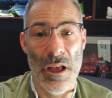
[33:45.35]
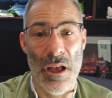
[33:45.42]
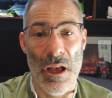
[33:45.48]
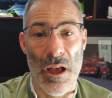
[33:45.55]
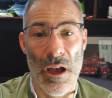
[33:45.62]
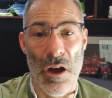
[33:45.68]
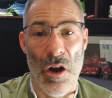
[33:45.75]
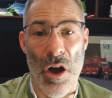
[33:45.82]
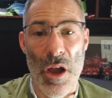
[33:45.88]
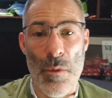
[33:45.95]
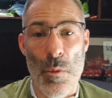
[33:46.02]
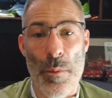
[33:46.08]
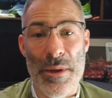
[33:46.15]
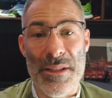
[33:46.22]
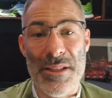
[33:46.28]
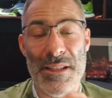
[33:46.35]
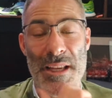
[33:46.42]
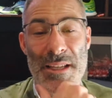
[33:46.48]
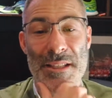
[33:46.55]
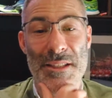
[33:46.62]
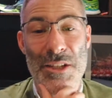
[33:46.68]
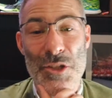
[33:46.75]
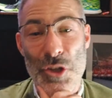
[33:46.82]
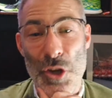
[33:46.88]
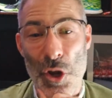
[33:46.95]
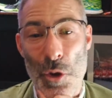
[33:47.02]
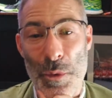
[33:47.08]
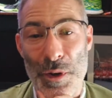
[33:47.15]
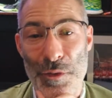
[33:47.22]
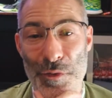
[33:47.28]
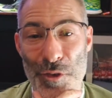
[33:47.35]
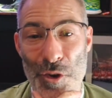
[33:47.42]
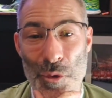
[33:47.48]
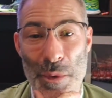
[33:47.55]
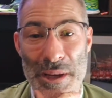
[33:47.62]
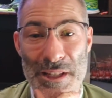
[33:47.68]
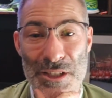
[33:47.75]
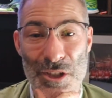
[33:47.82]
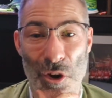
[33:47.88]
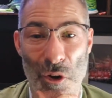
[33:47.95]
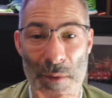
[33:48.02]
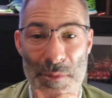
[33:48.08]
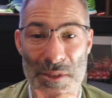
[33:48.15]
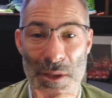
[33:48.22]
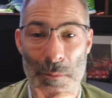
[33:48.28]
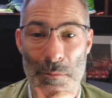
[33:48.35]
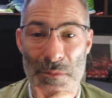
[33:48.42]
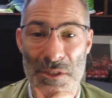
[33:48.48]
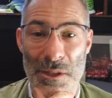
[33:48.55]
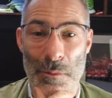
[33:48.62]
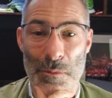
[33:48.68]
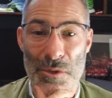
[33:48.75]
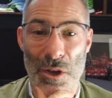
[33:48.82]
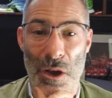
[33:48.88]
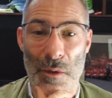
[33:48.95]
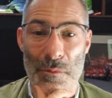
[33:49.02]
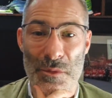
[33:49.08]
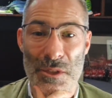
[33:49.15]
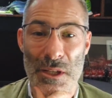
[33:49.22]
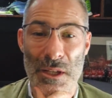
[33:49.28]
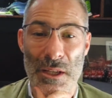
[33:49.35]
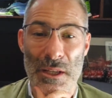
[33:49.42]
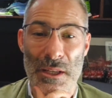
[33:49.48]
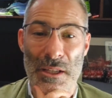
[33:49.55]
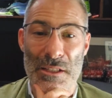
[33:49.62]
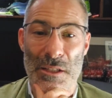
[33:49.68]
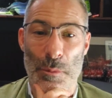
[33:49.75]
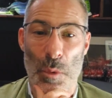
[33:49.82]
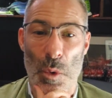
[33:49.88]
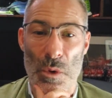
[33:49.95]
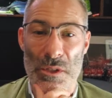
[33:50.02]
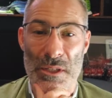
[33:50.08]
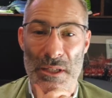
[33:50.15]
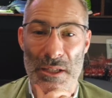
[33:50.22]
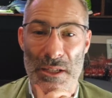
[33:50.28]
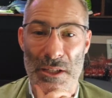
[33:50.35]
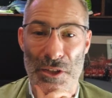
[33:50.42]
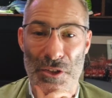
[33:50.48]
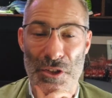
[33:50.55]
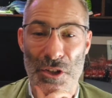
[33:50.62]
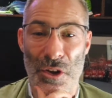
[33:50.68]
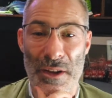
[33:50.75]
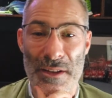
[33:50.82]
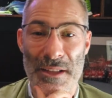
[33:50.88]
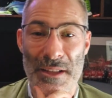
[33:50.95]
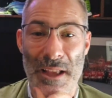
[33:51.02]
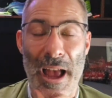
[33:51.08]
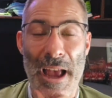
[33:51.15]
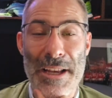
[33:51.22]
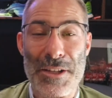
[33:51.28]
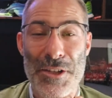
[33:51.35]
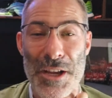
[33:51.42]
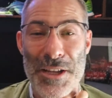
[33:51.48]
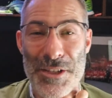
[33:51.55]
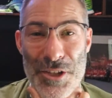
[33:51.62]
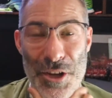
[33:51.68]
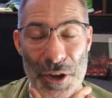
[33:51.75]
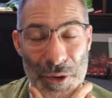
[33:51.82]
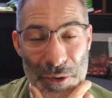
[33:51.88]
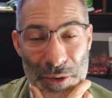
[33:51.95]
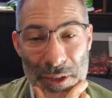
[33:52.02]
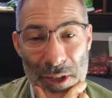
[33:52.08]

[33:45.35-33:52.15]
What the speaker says: I will be 62 in a few weeks' time. Sometimes supporting United ages you.